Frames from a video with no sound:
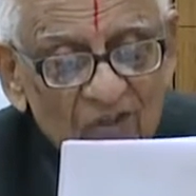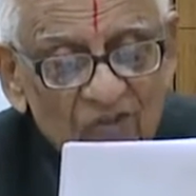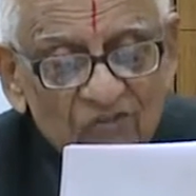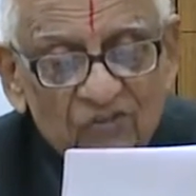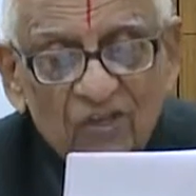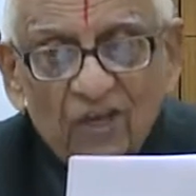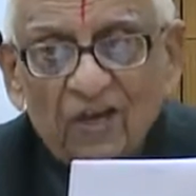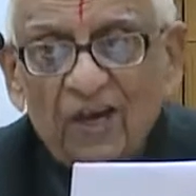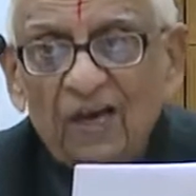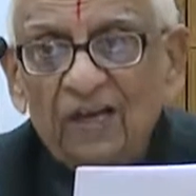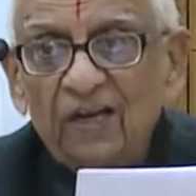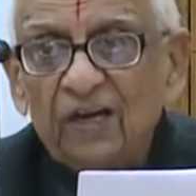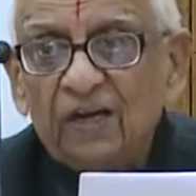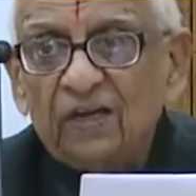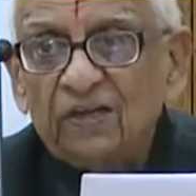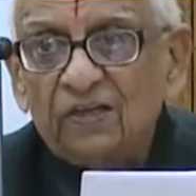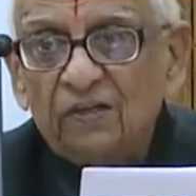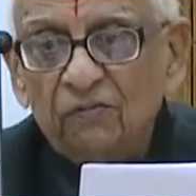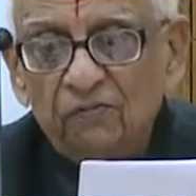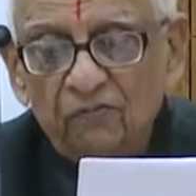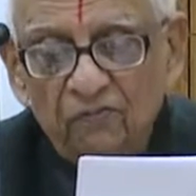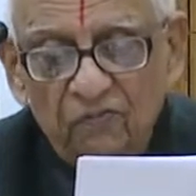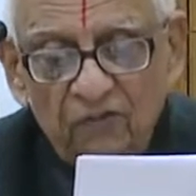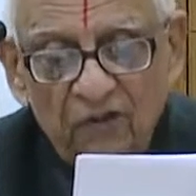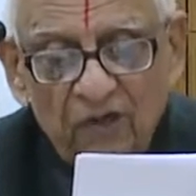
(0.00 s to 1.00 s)
is the
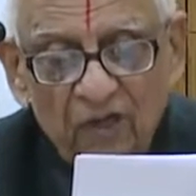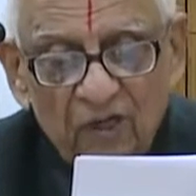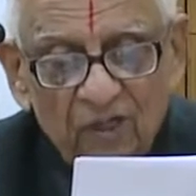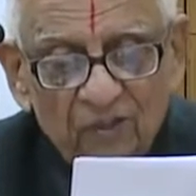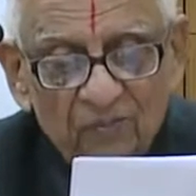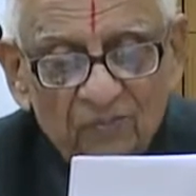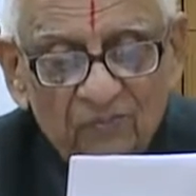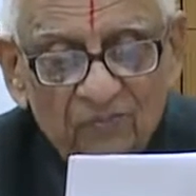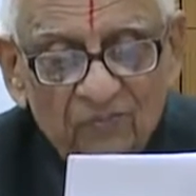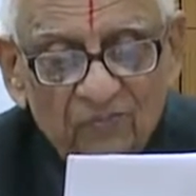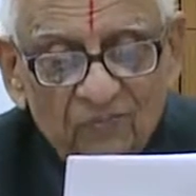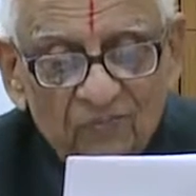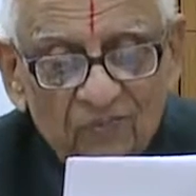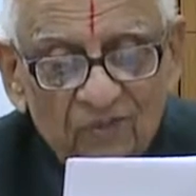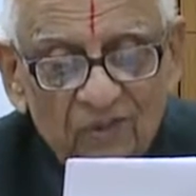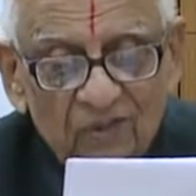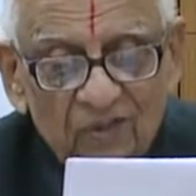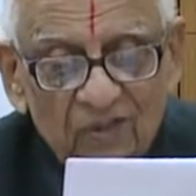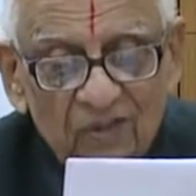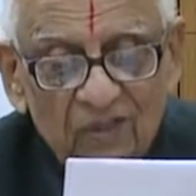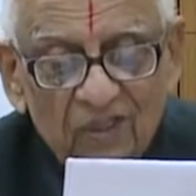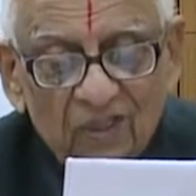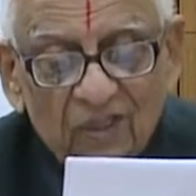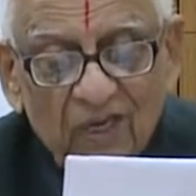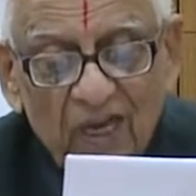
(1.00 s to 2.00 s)
collective will.
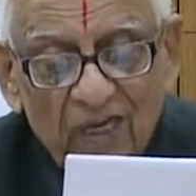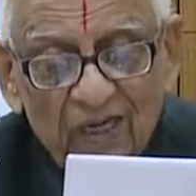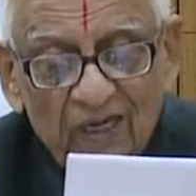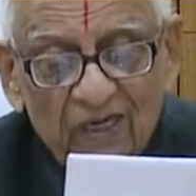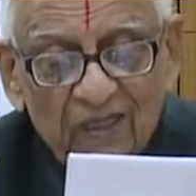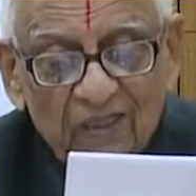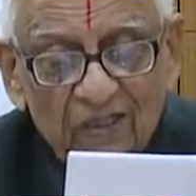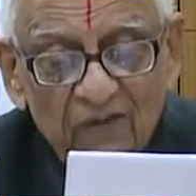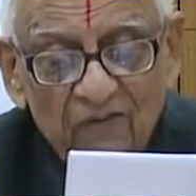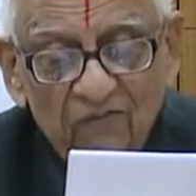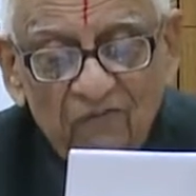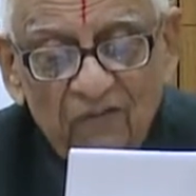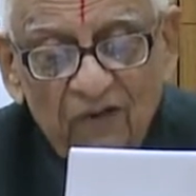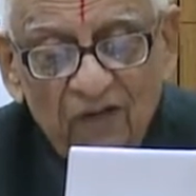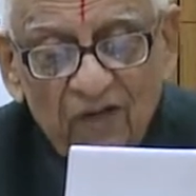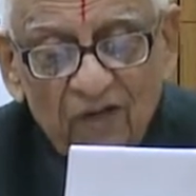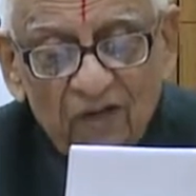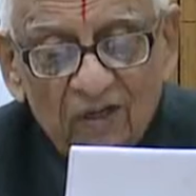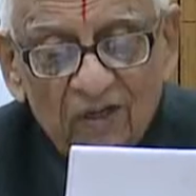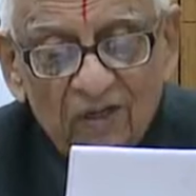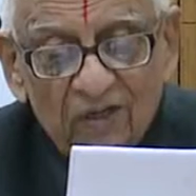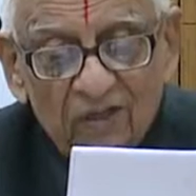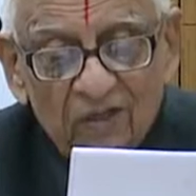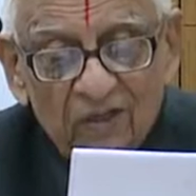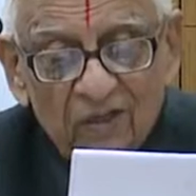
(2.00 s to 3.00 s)
The collective
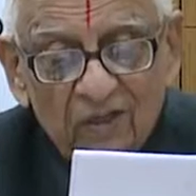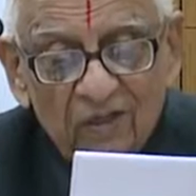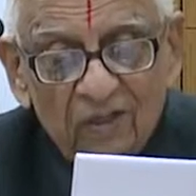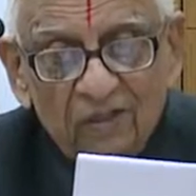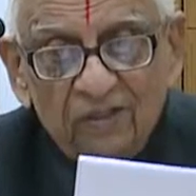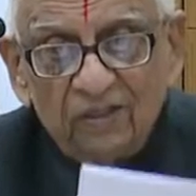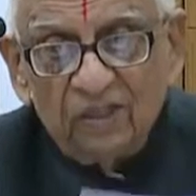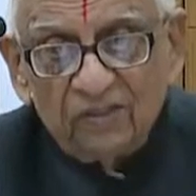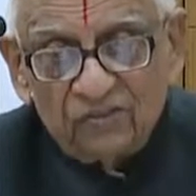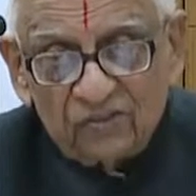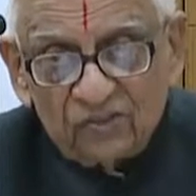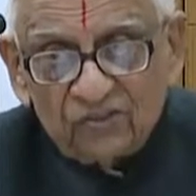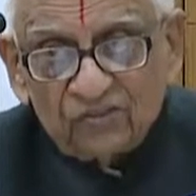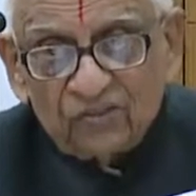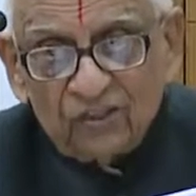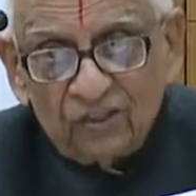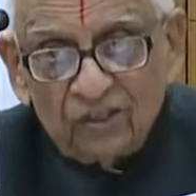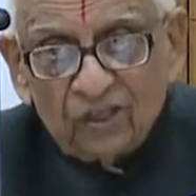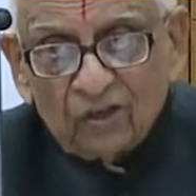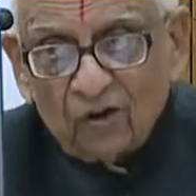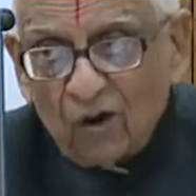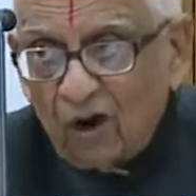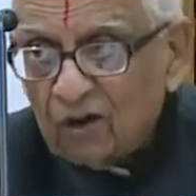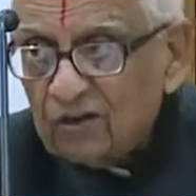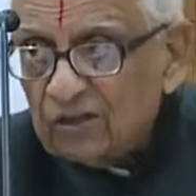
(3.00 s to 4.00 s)
will, this is
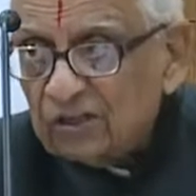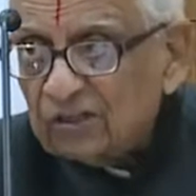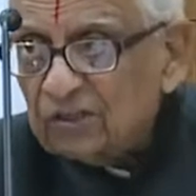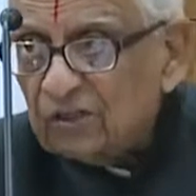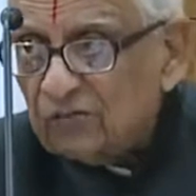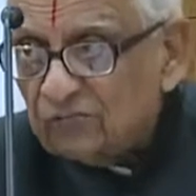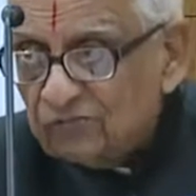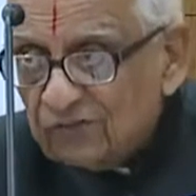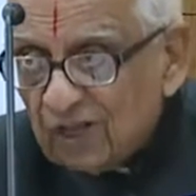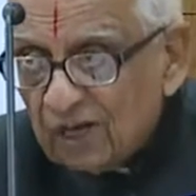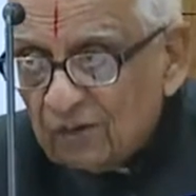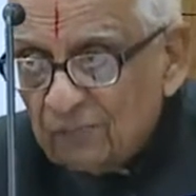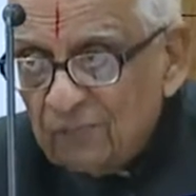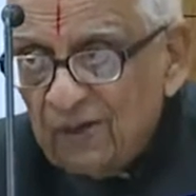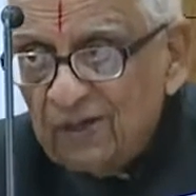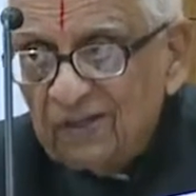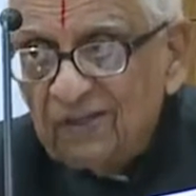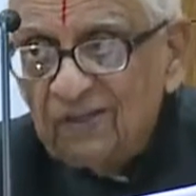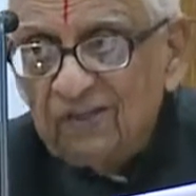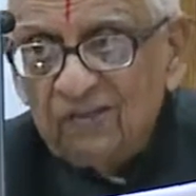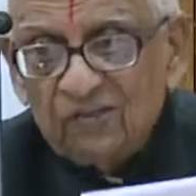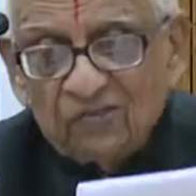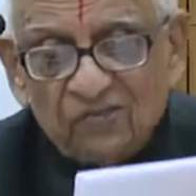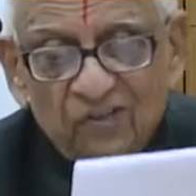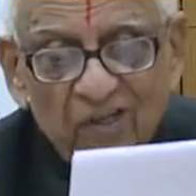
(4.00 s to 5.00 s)
in the context of dharma
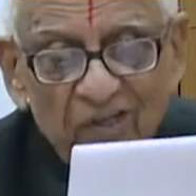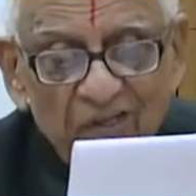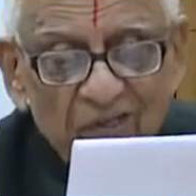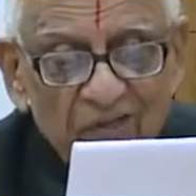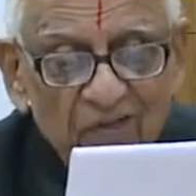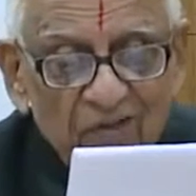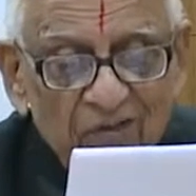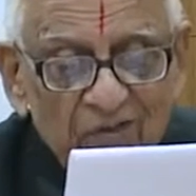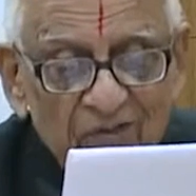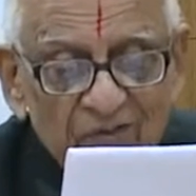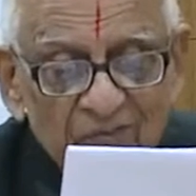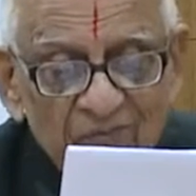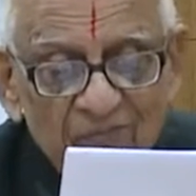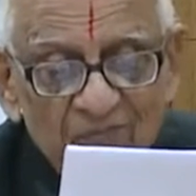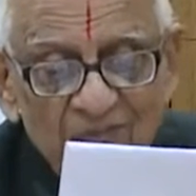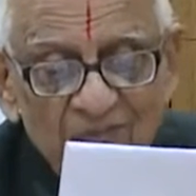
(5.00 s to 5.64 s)
he is saying it.